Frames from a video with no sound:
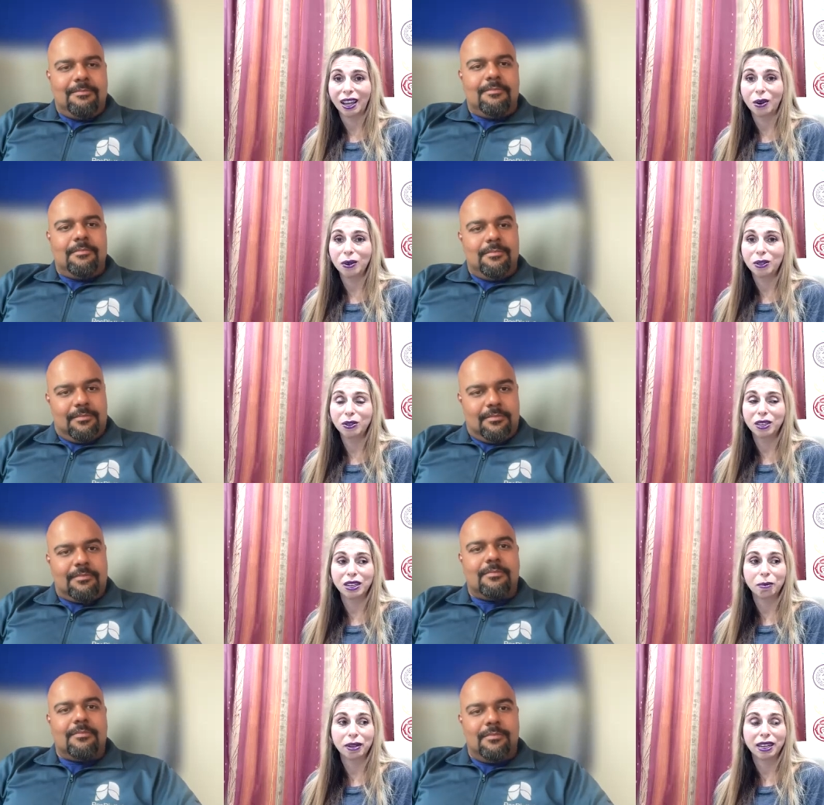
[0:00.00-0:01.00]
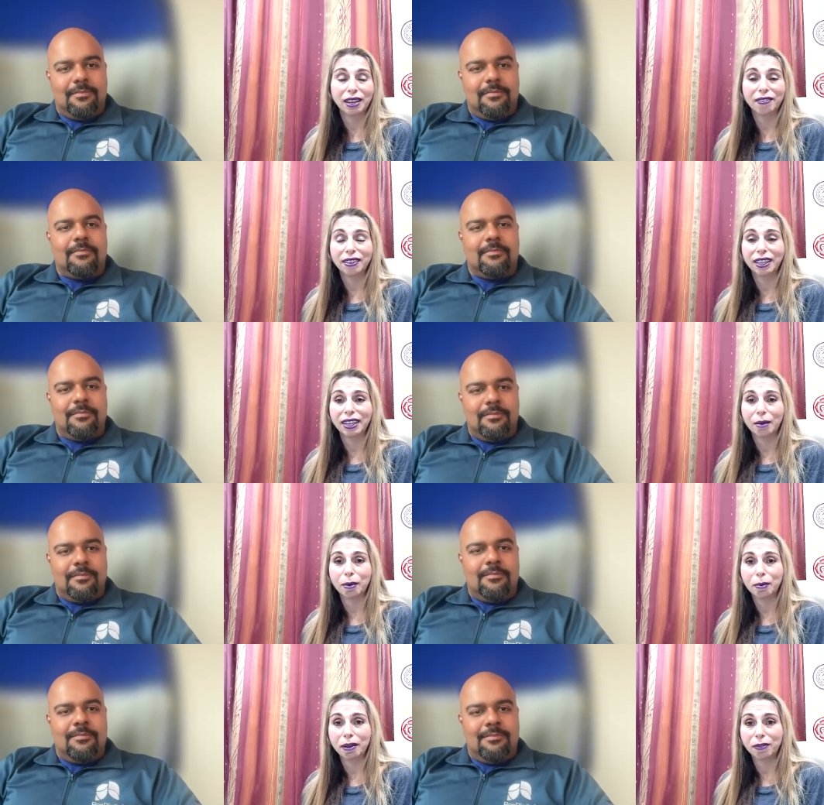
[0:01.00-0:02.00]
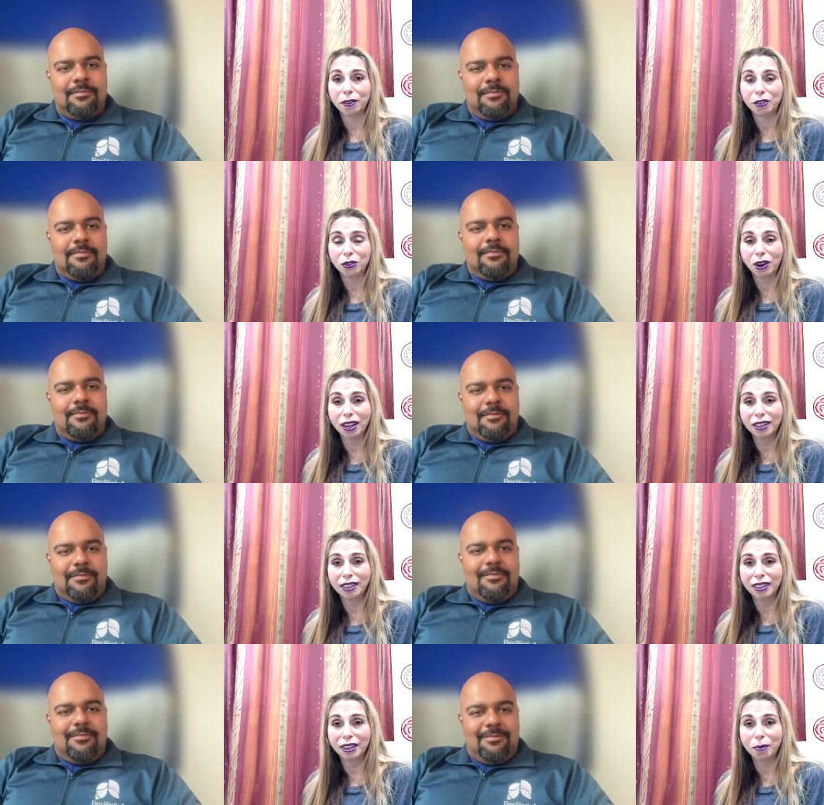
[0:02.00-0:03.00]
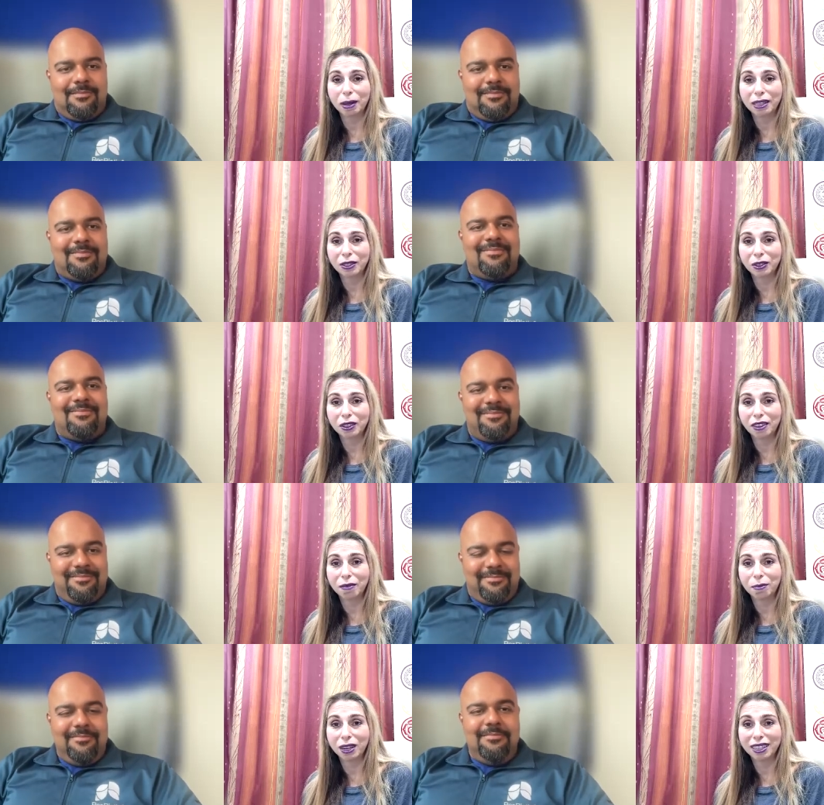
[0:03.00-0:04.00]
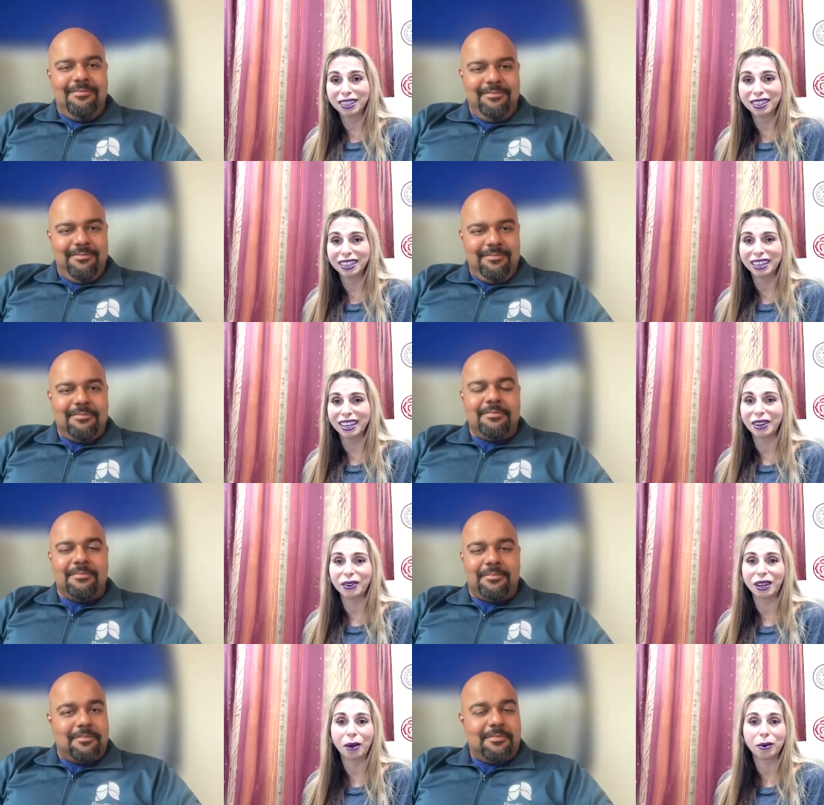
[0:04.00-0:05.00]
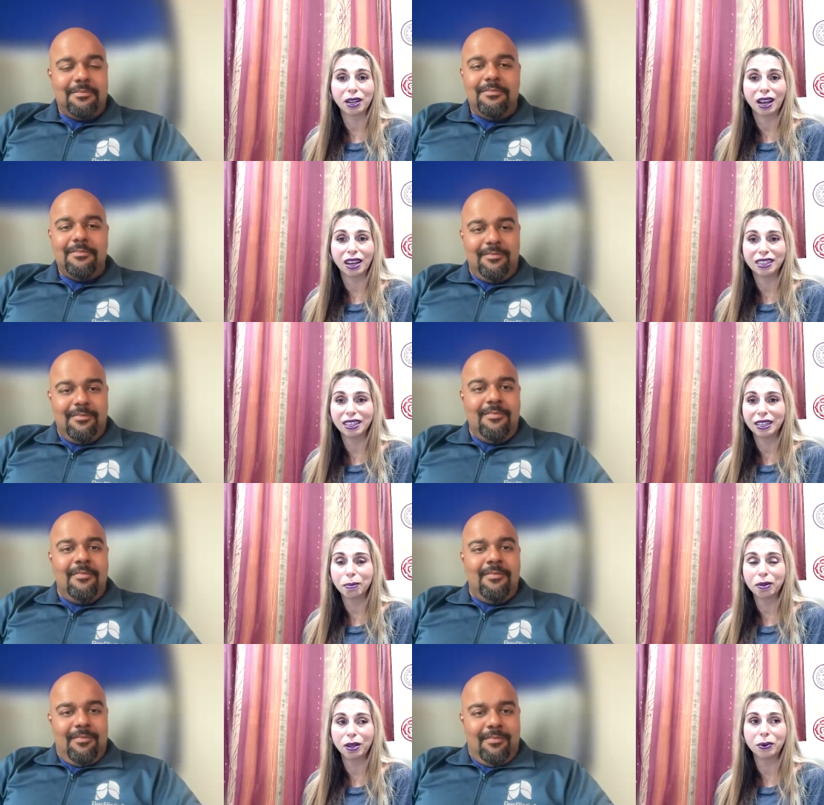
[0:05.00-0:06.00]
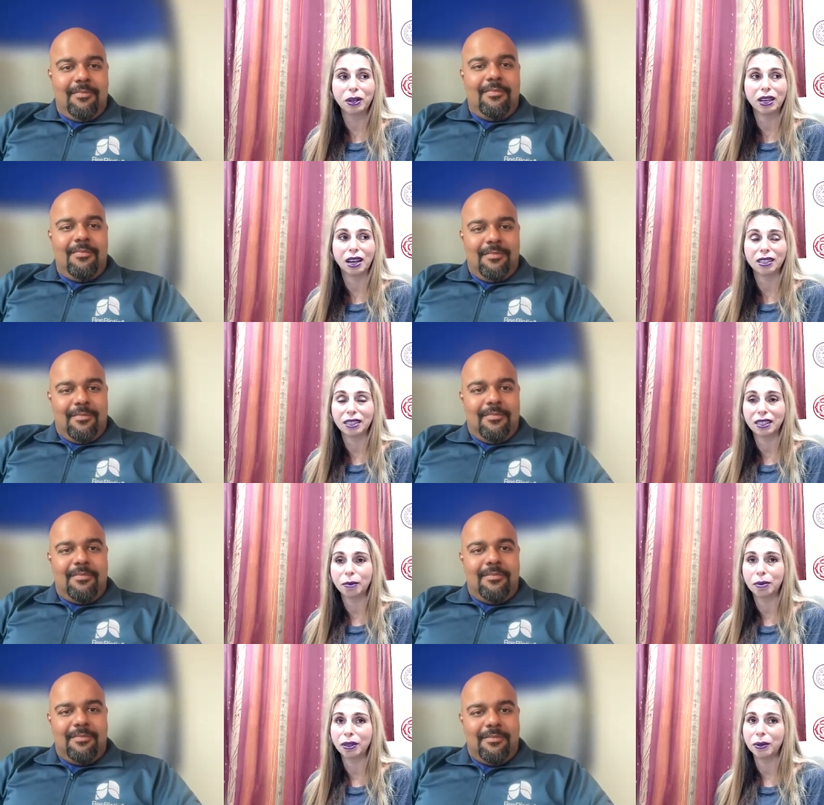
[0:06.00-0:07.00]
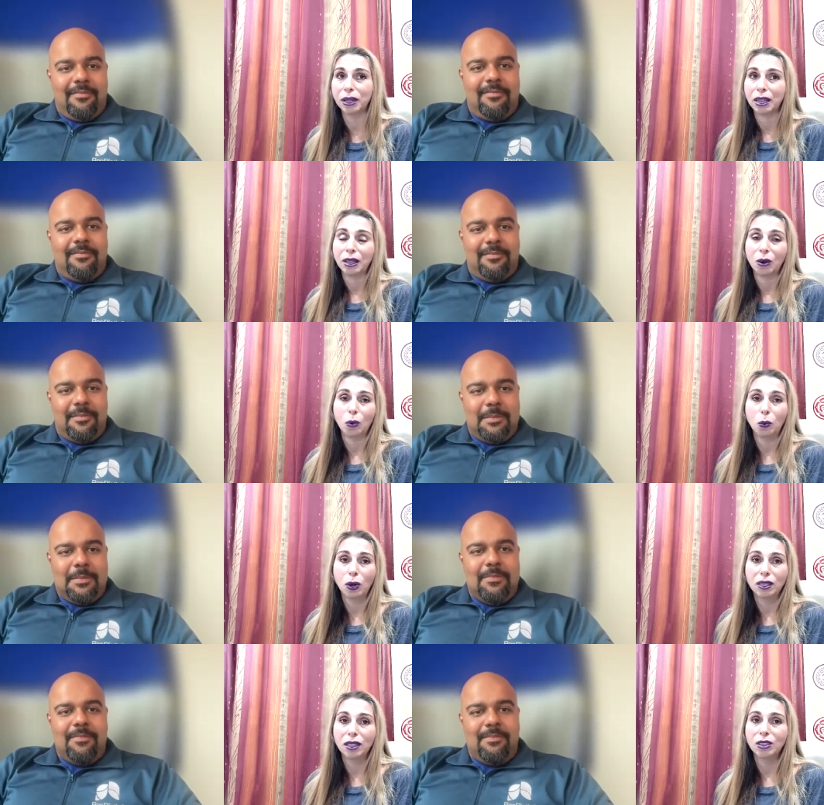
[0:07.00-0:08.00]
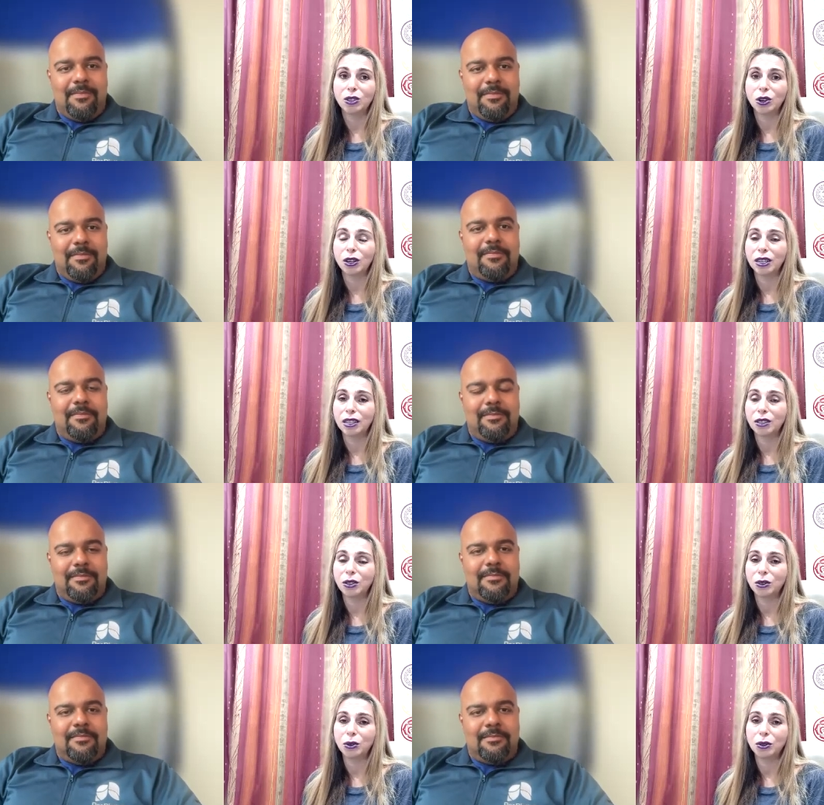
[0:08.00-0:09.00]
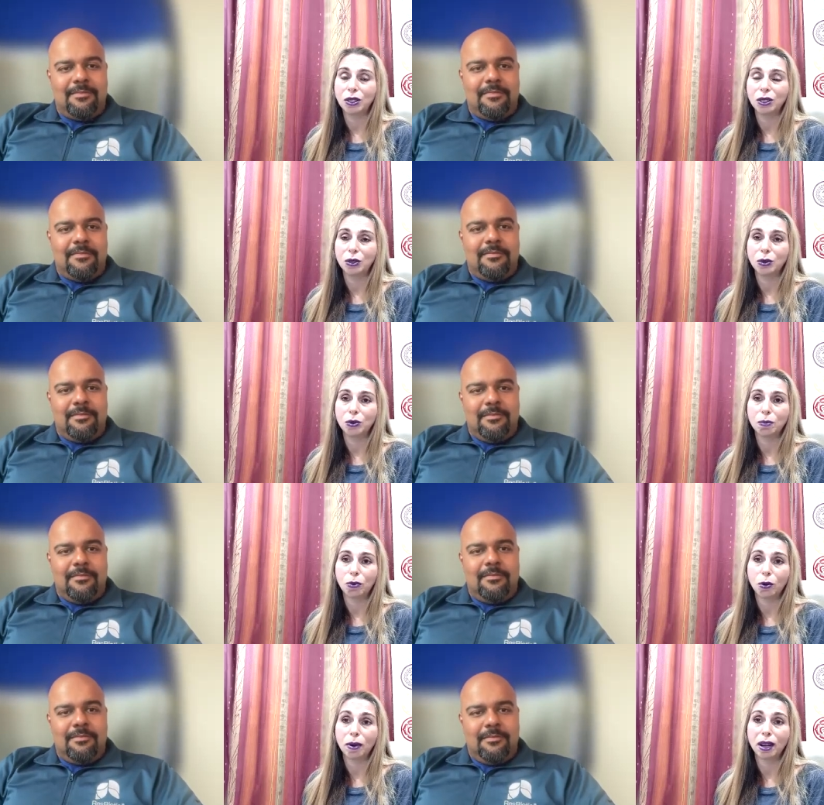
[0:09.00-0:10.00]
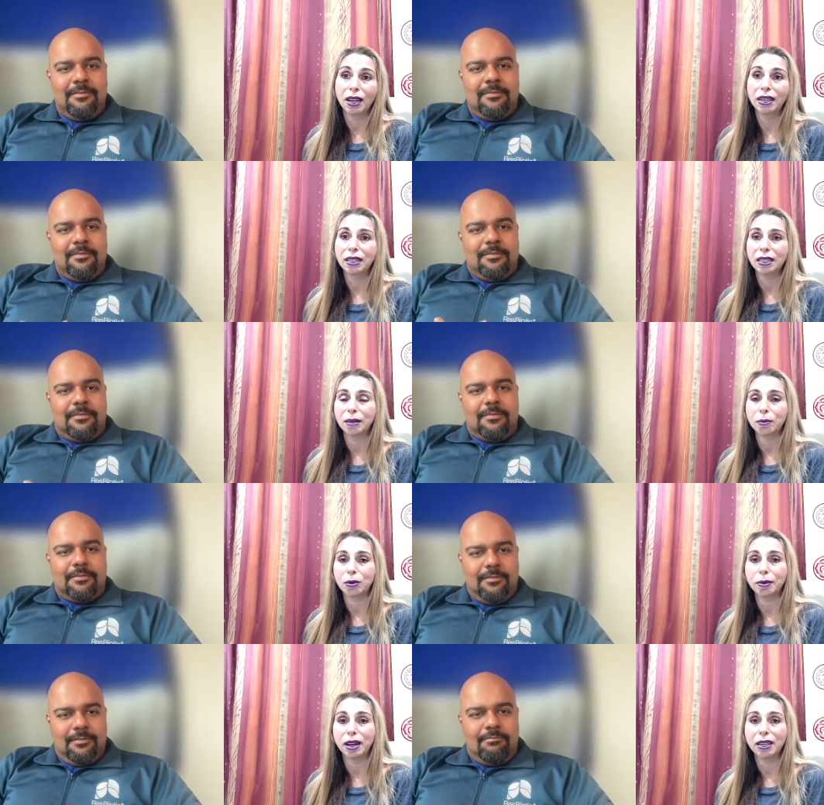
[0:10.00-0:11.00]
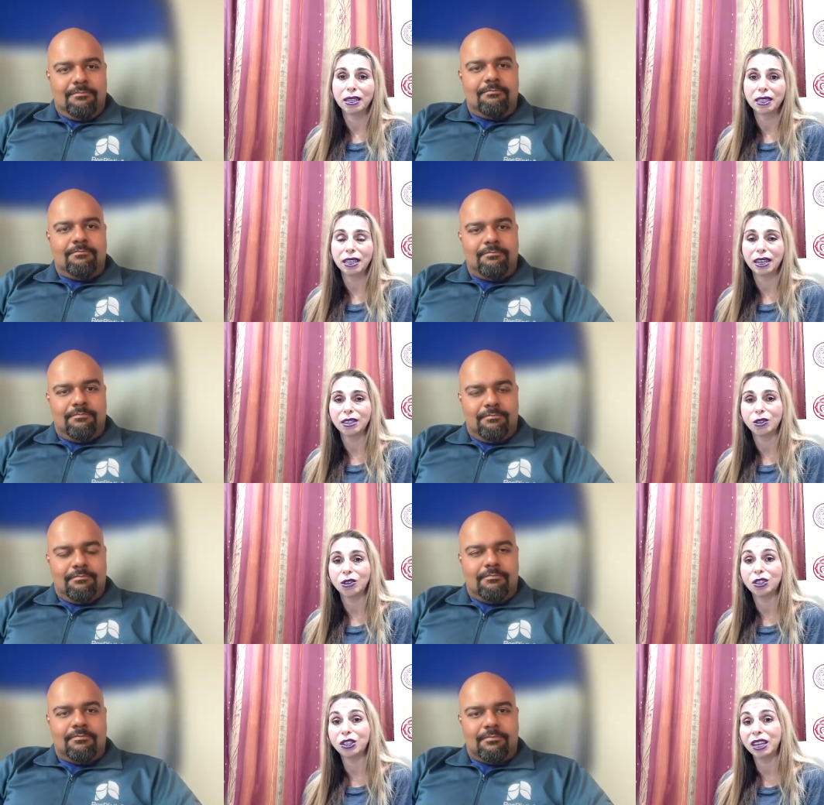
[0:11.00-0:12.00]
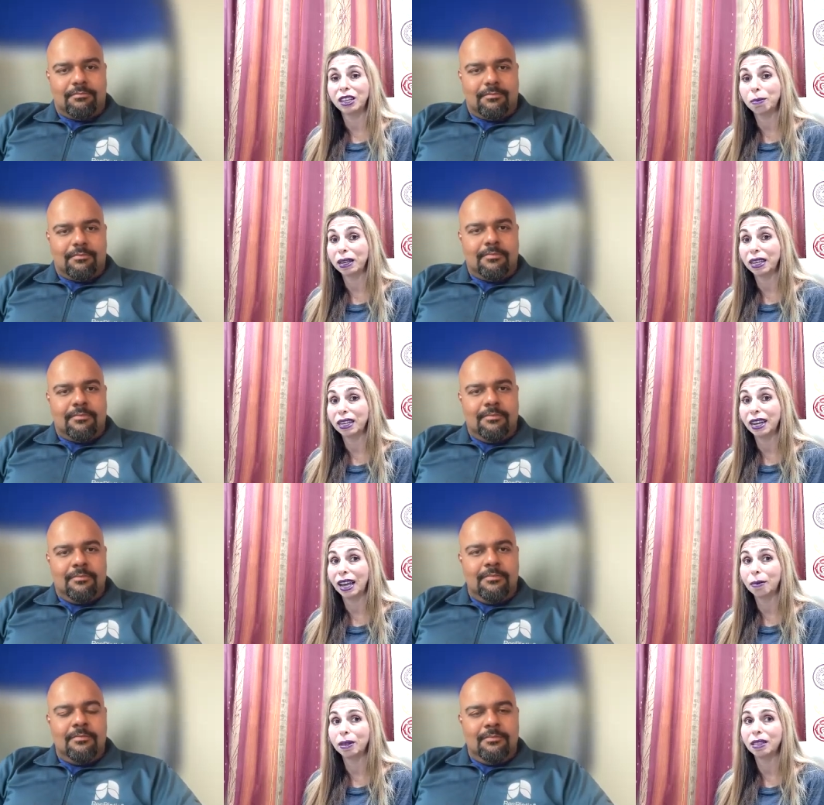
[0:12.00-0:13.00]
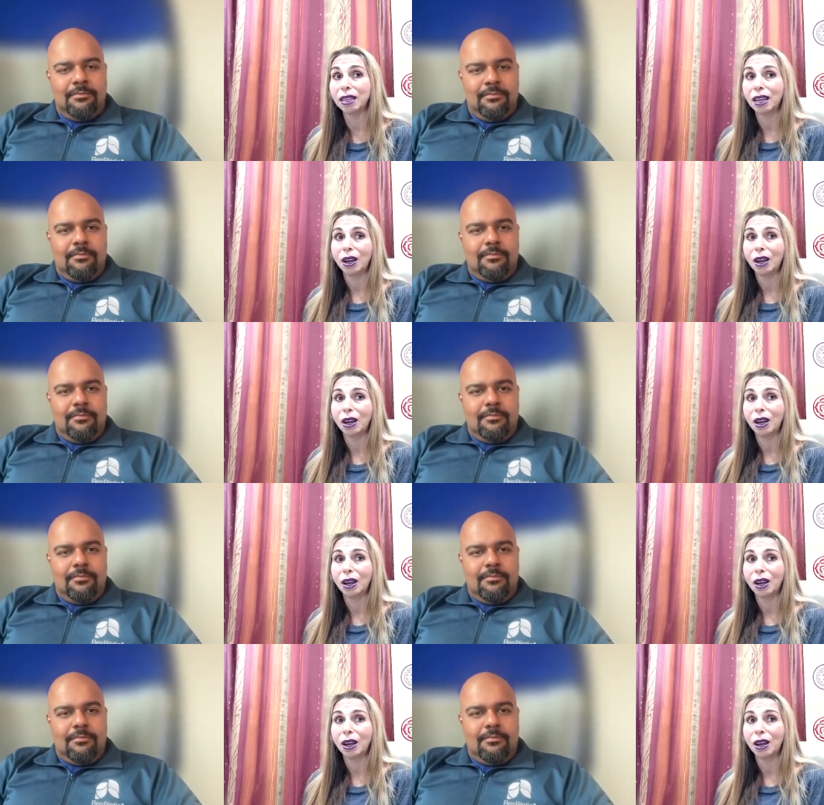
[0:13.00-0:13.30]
Speaker 1: I always used to complain. I feel like I'm in my first try, you know, master of, of pregnancy. You know, I would constantly bloat, constantly bloat once I started to use probiotics and prebiotics and I started to change my eating habits